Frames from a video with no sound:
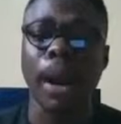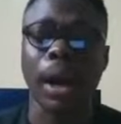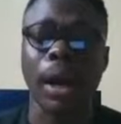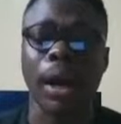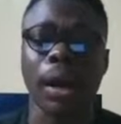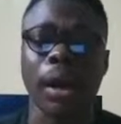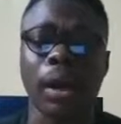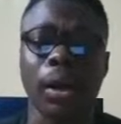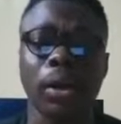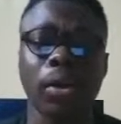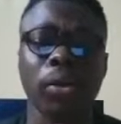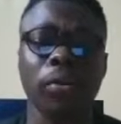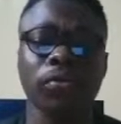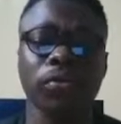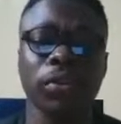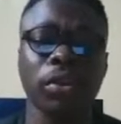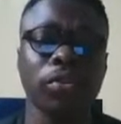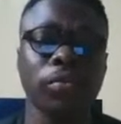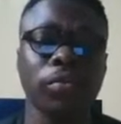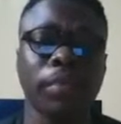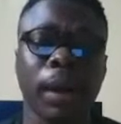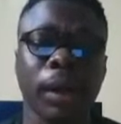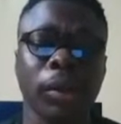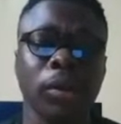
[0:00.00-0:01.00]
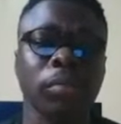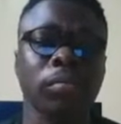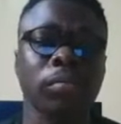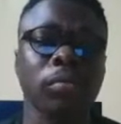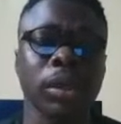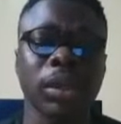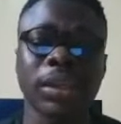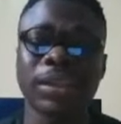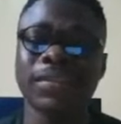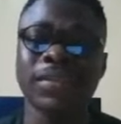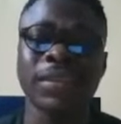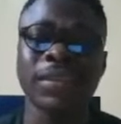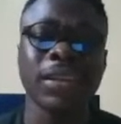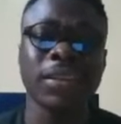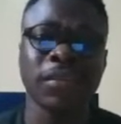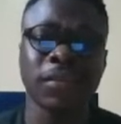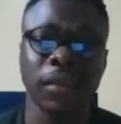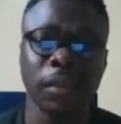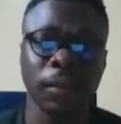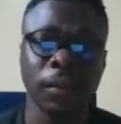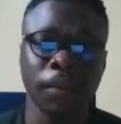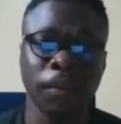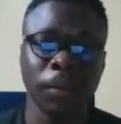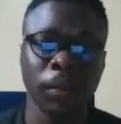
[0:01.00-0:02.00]
bank account and I'll send you back your money. It's
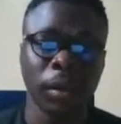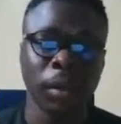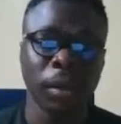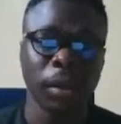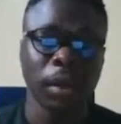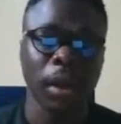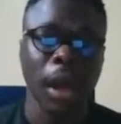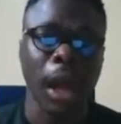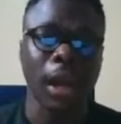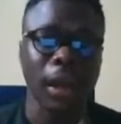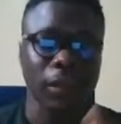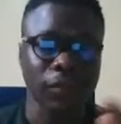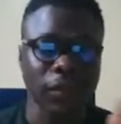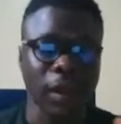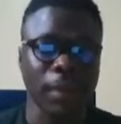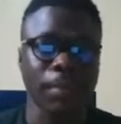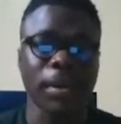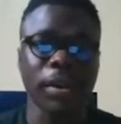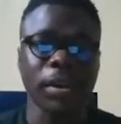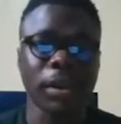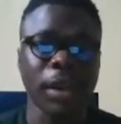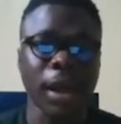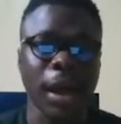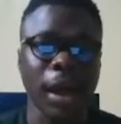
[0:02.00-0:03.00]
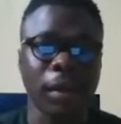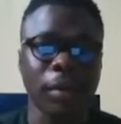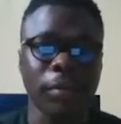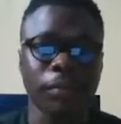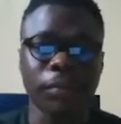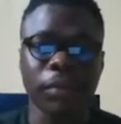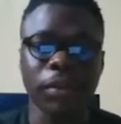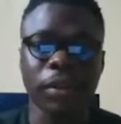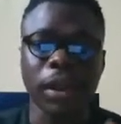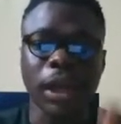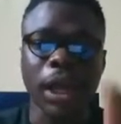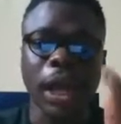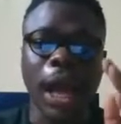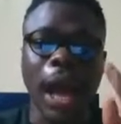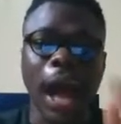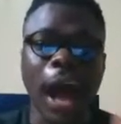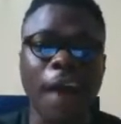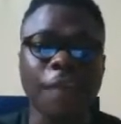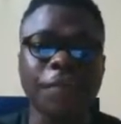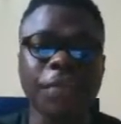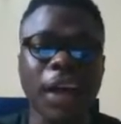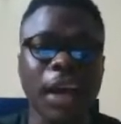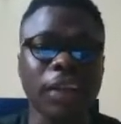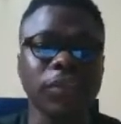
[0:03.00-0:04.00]
easy. That's why I made it that happy.
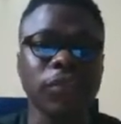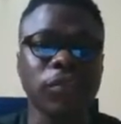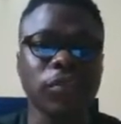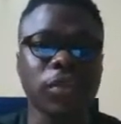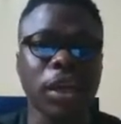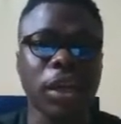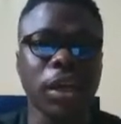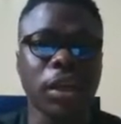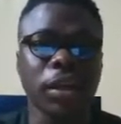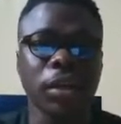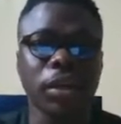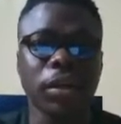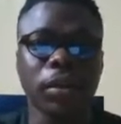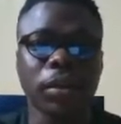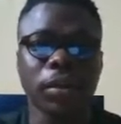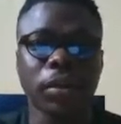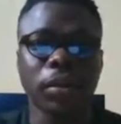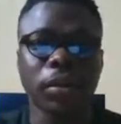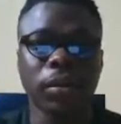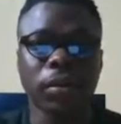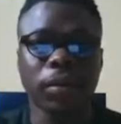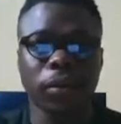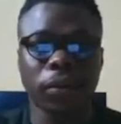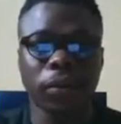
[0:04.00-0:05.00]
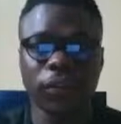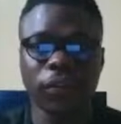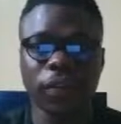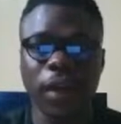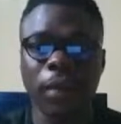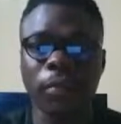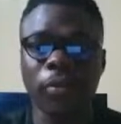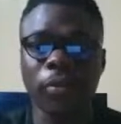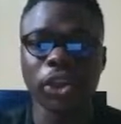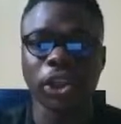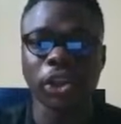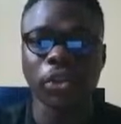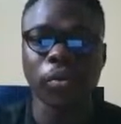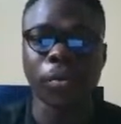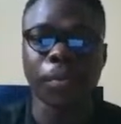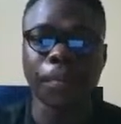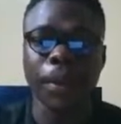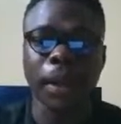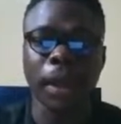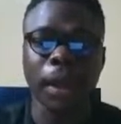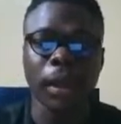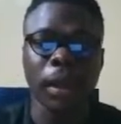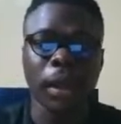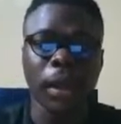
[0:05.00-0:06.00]
After today, this is how much you will
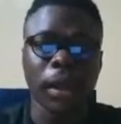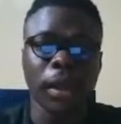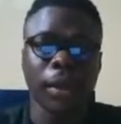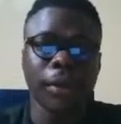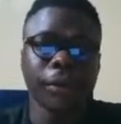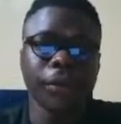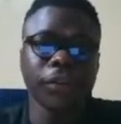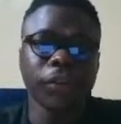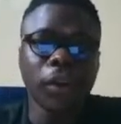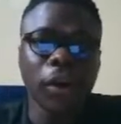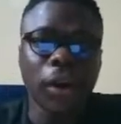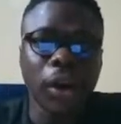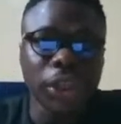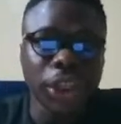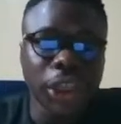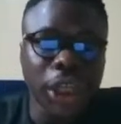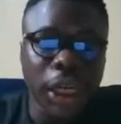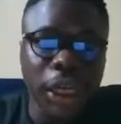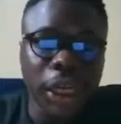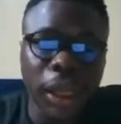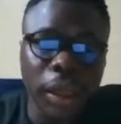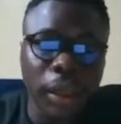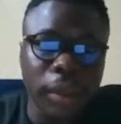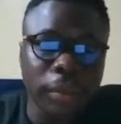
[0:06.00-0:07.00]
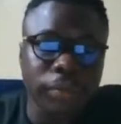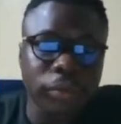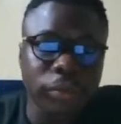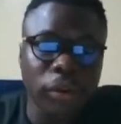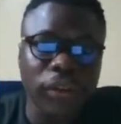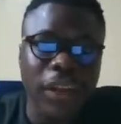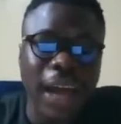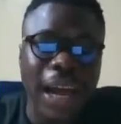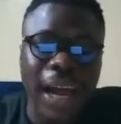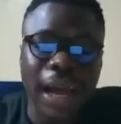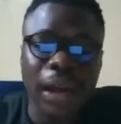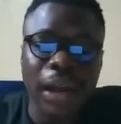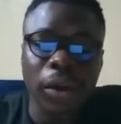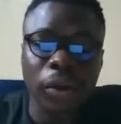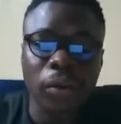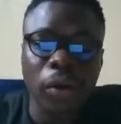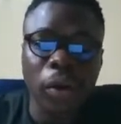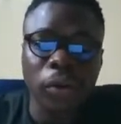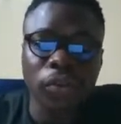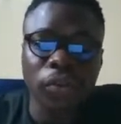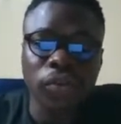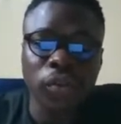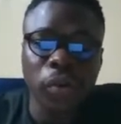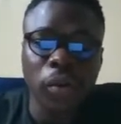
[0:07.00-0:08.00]
pay. It's 100K, because I cannot
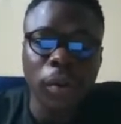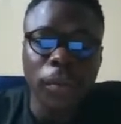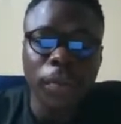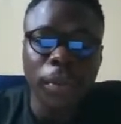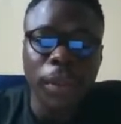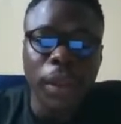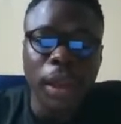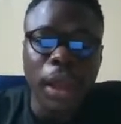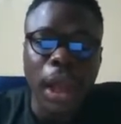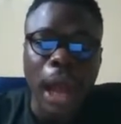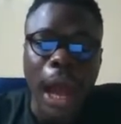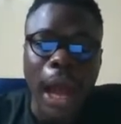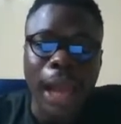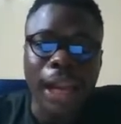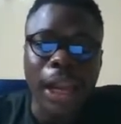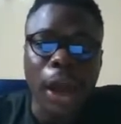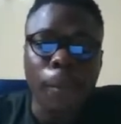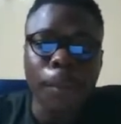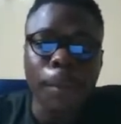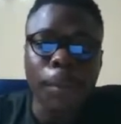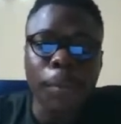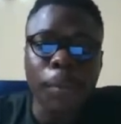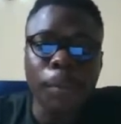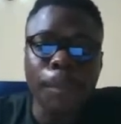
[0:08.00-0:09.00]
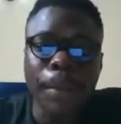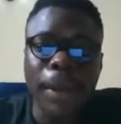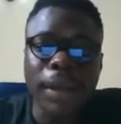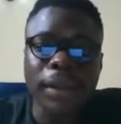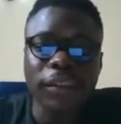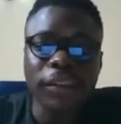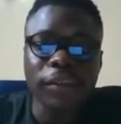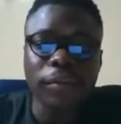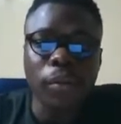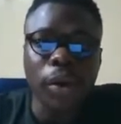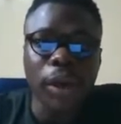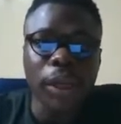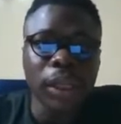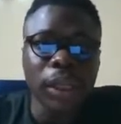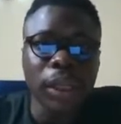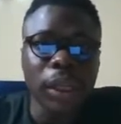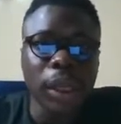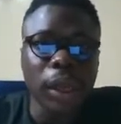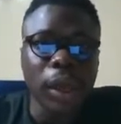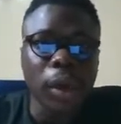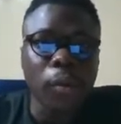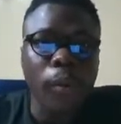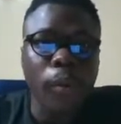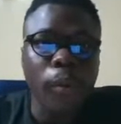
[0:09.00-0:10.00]
also allow people pay this money
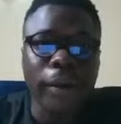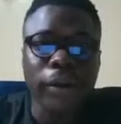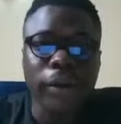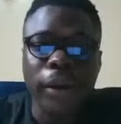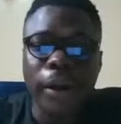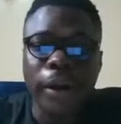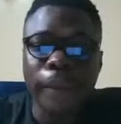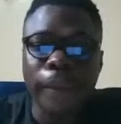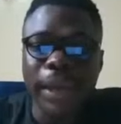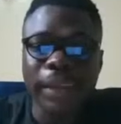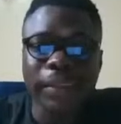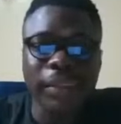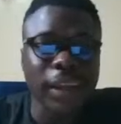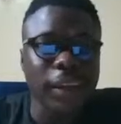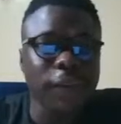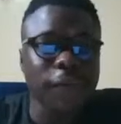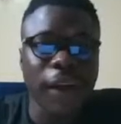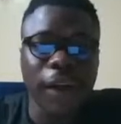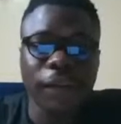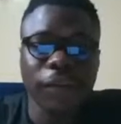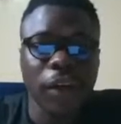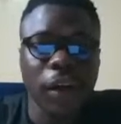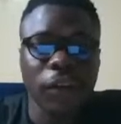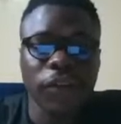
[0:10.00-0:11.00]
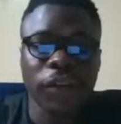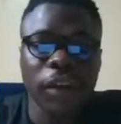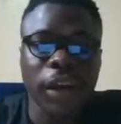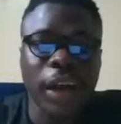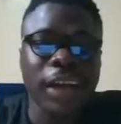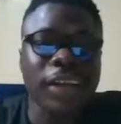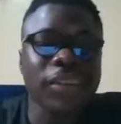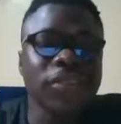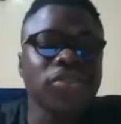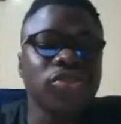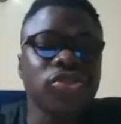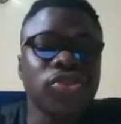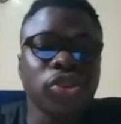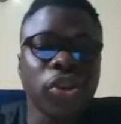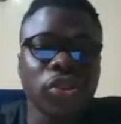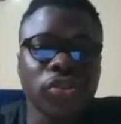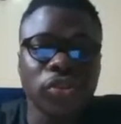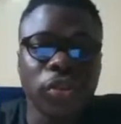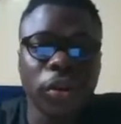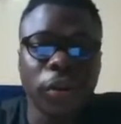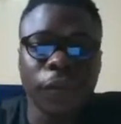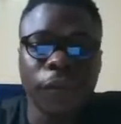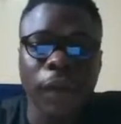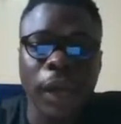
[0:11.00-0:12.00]
while you are paying 35,000. It is
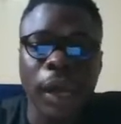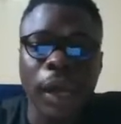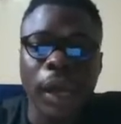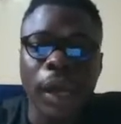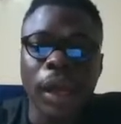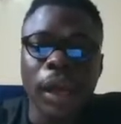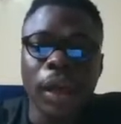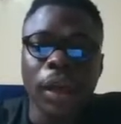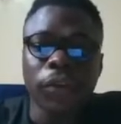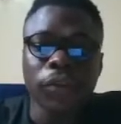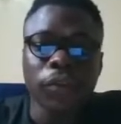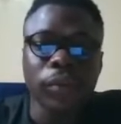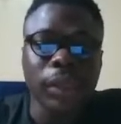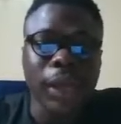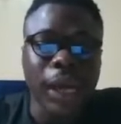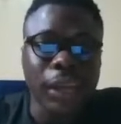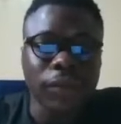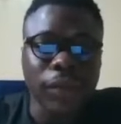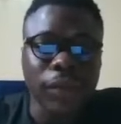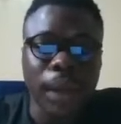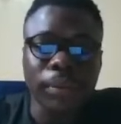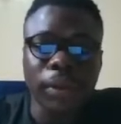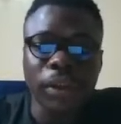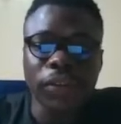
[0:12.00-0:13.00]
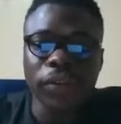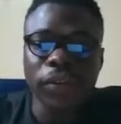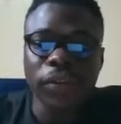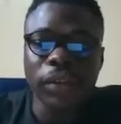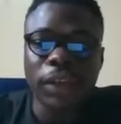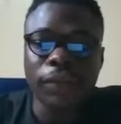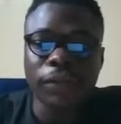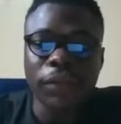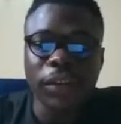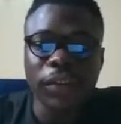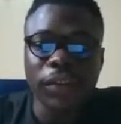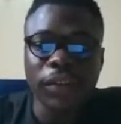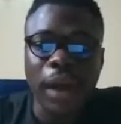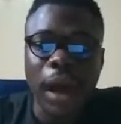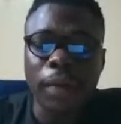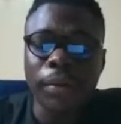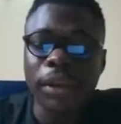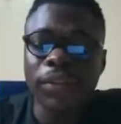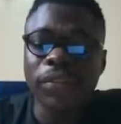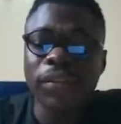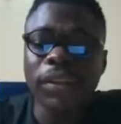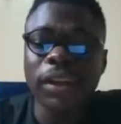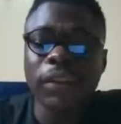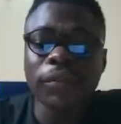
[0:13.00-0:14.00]
just not fair. So that's why I'm going to leave this. I'm
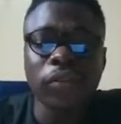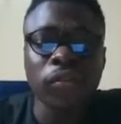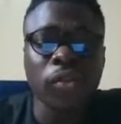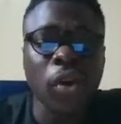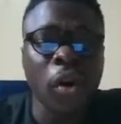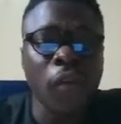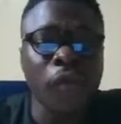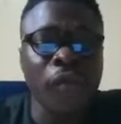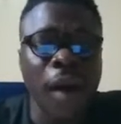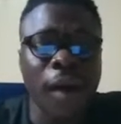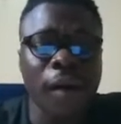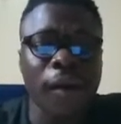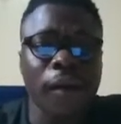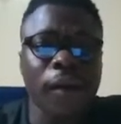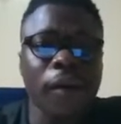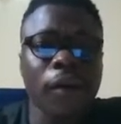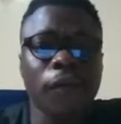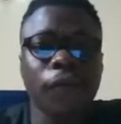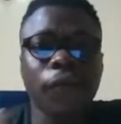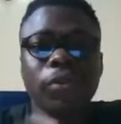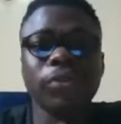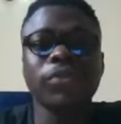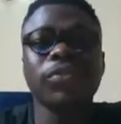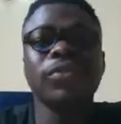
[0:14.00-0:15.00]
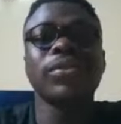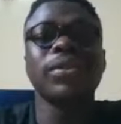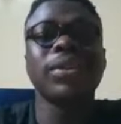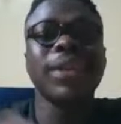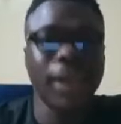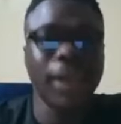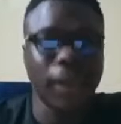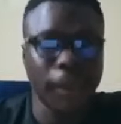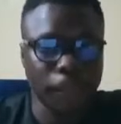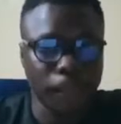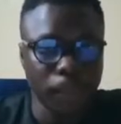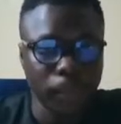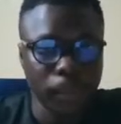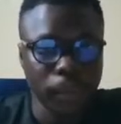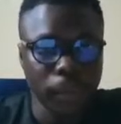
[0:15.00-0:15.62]
going to leave this offer for today,